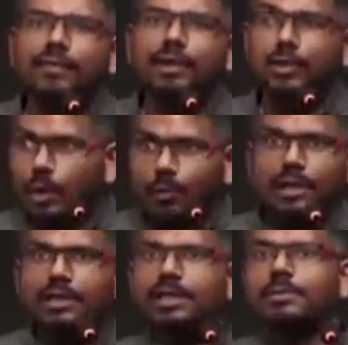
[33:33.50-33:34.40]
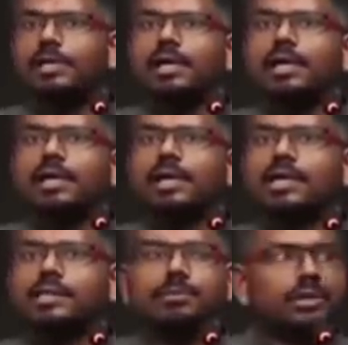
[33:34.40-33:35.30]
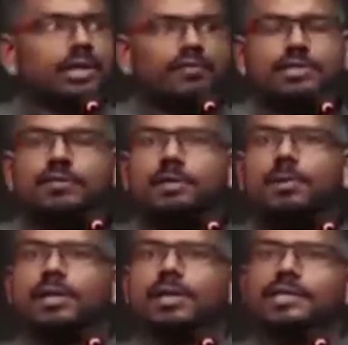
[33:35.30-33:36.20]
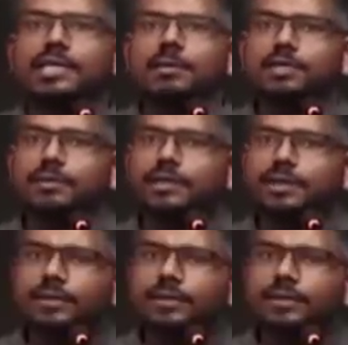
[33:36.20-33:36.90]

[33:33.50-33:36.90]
No wonder they immediately rise up to the defense of that particular establishment.